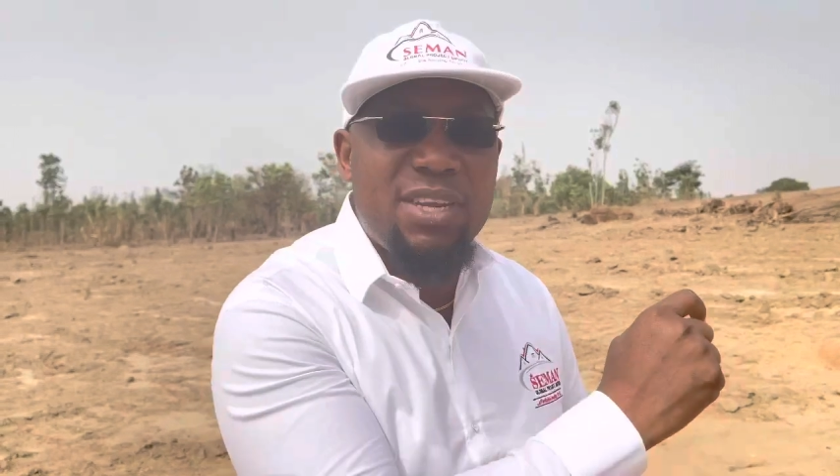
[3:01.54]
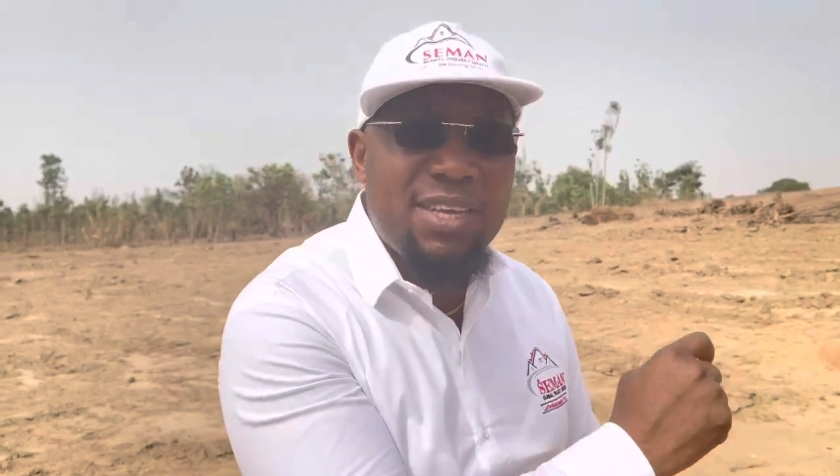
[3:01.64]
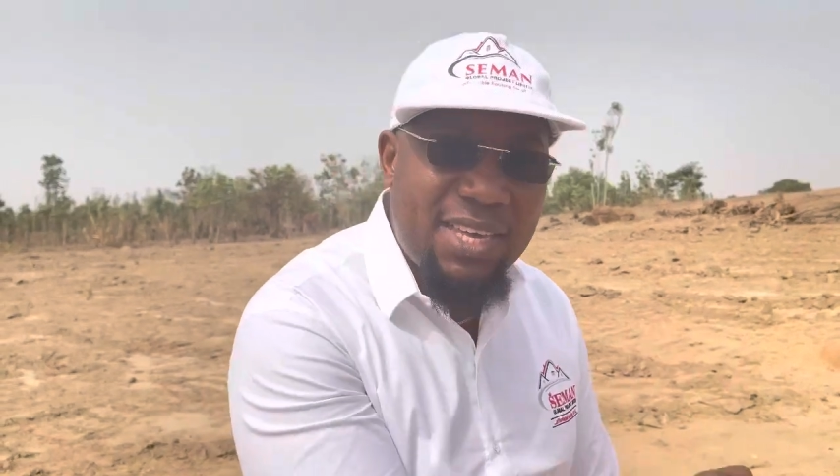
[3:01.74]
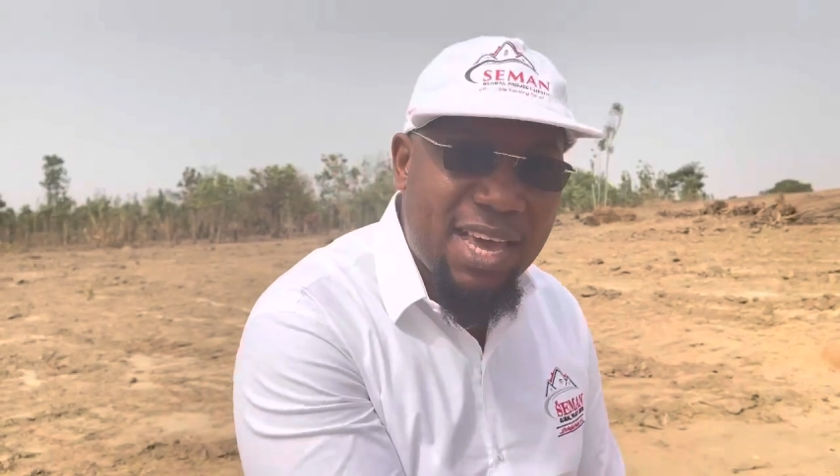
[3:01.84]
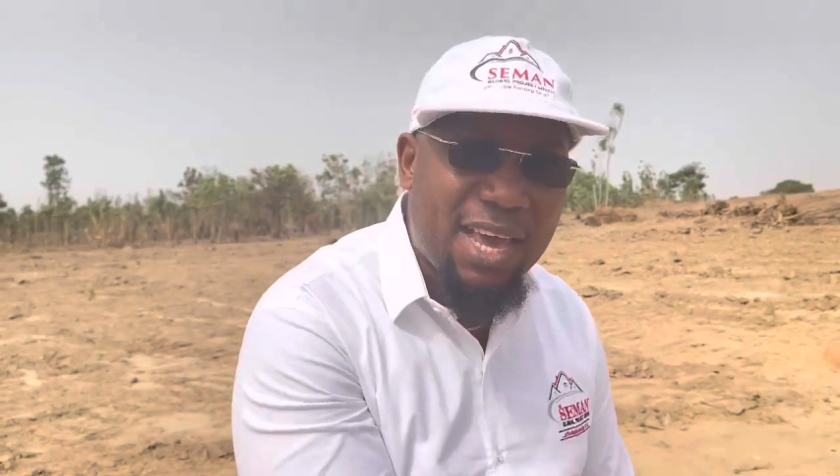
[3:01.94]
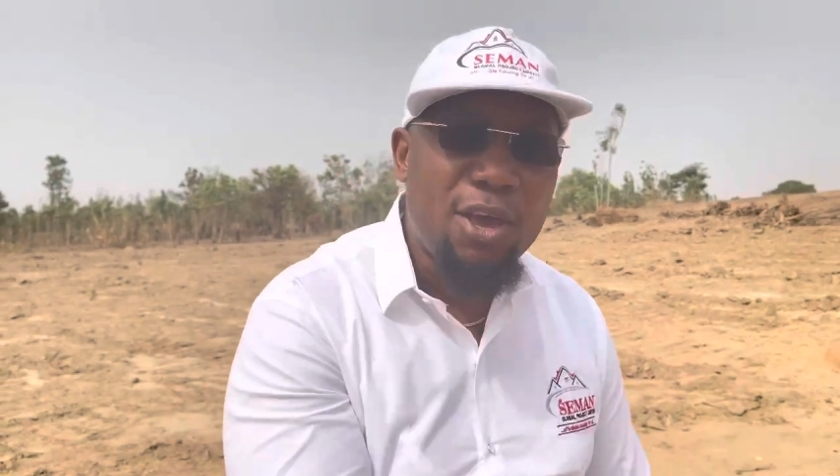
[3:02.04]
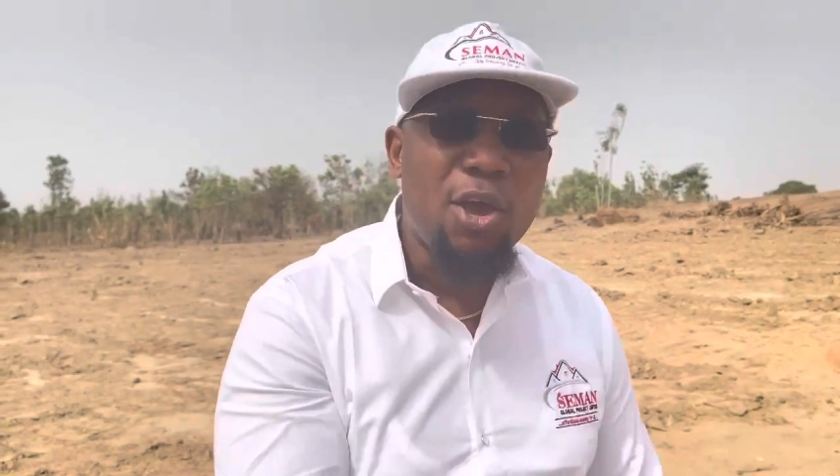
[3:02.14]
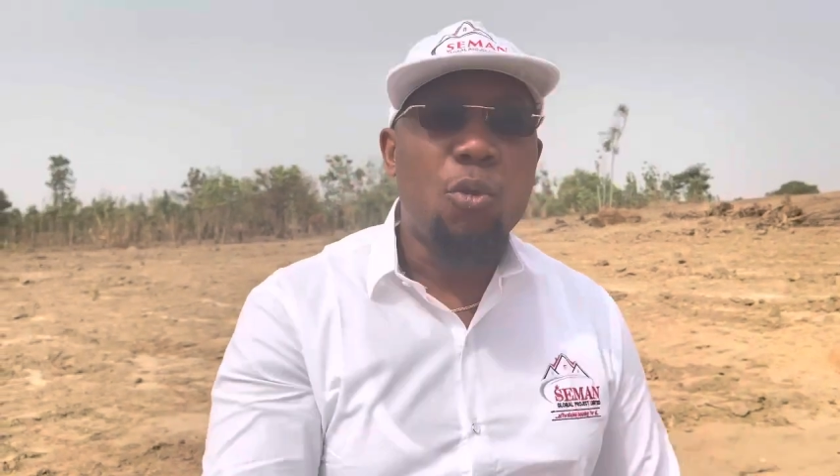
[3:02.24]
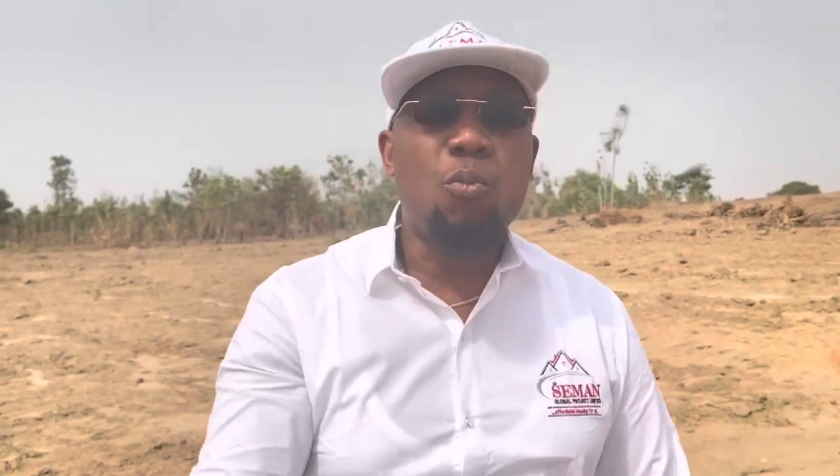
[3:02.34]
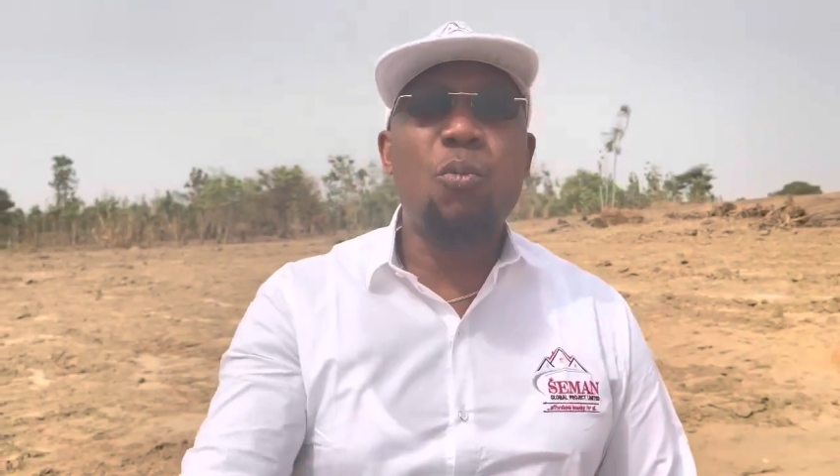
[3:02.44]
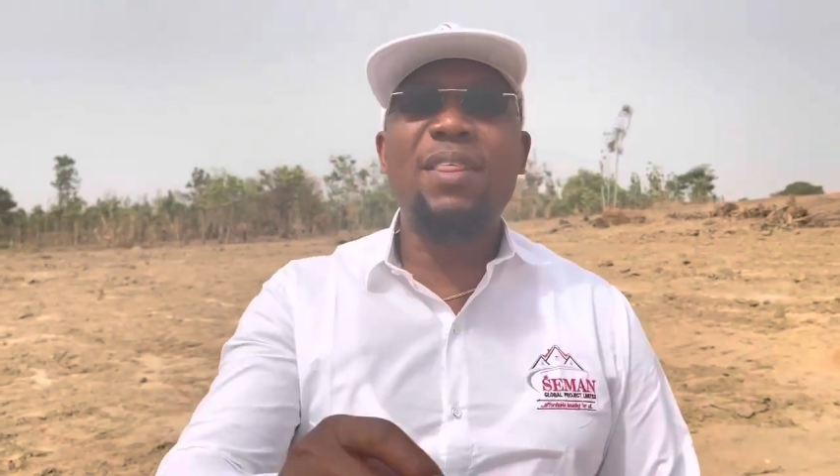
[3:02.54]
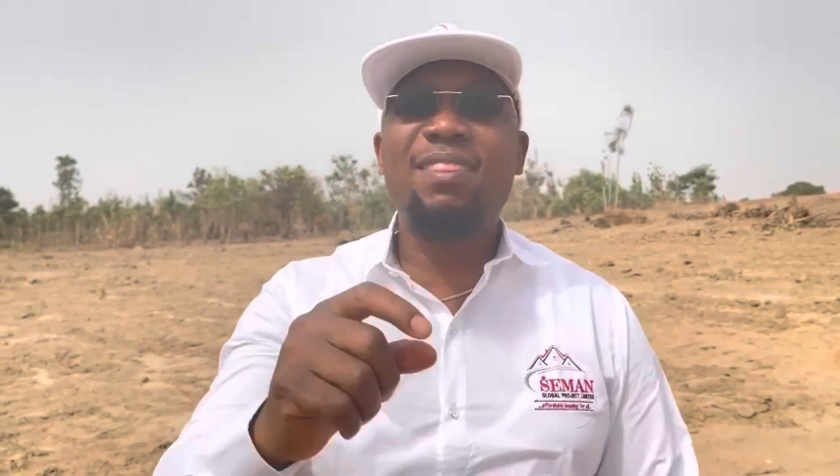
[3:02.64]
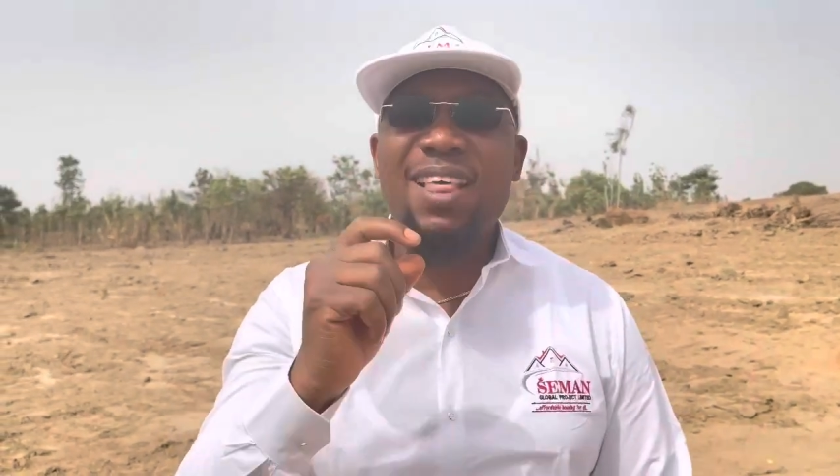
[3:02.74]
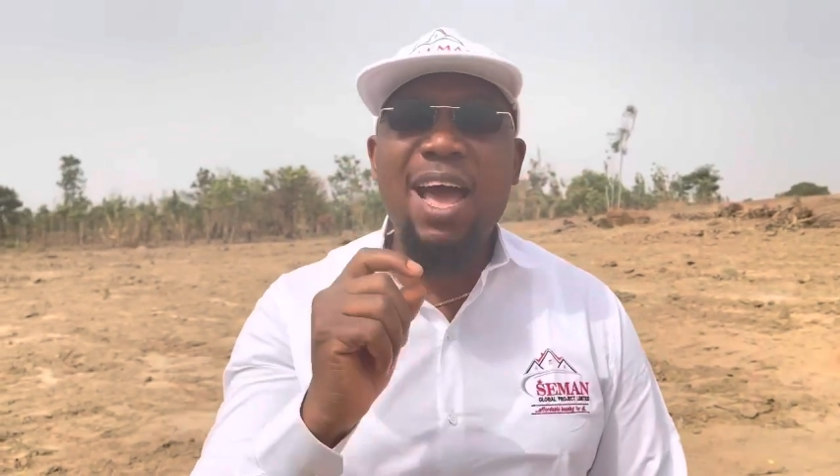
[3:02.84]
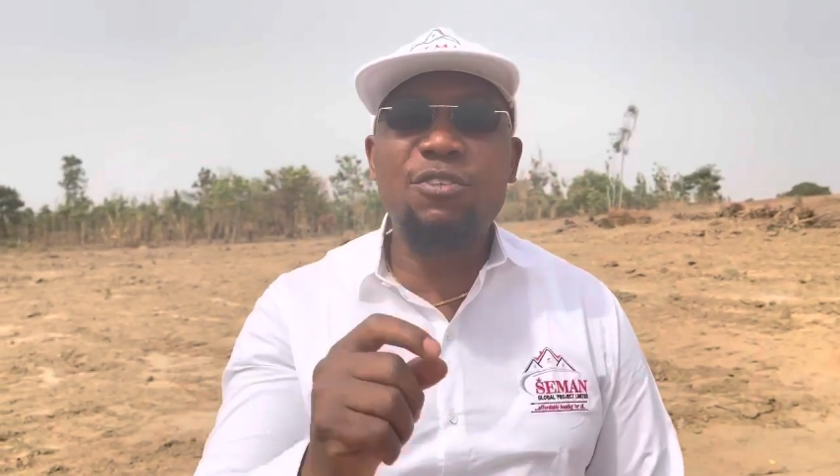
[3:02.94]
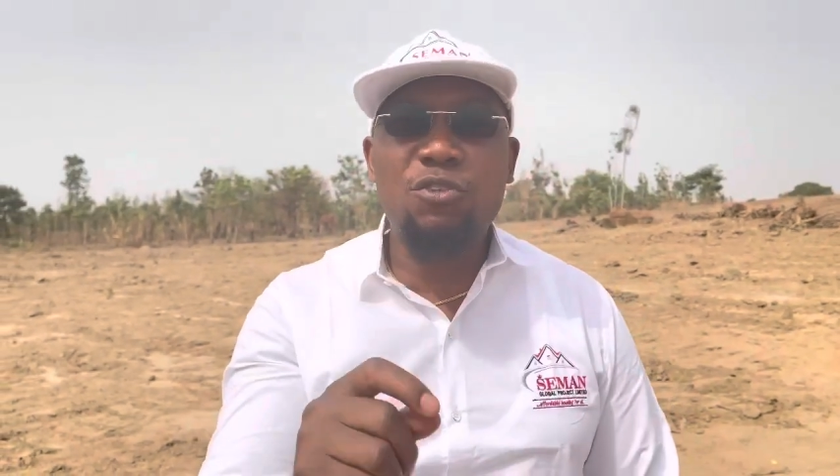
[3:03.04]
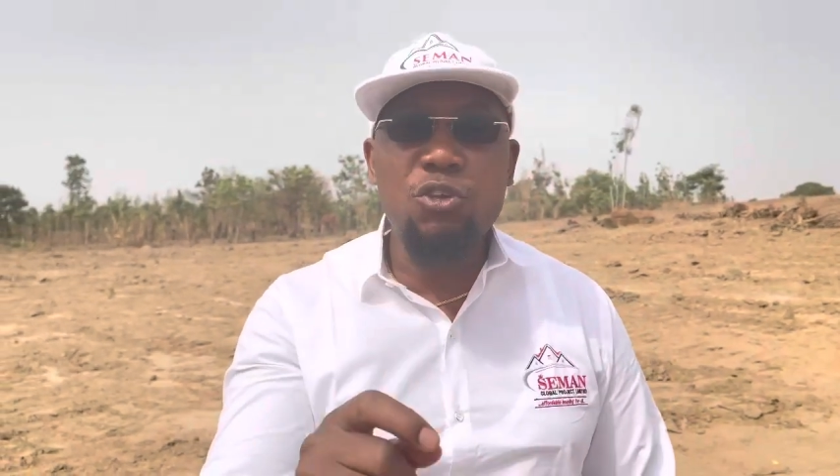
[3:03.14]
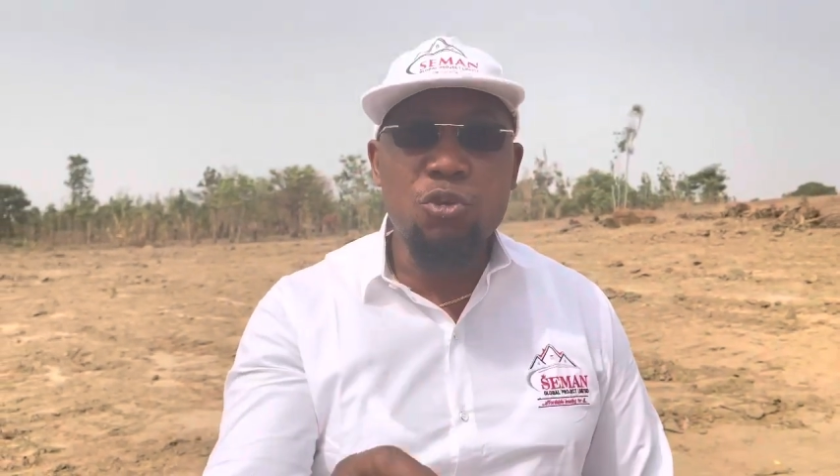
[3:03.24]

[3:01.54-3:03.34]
in here without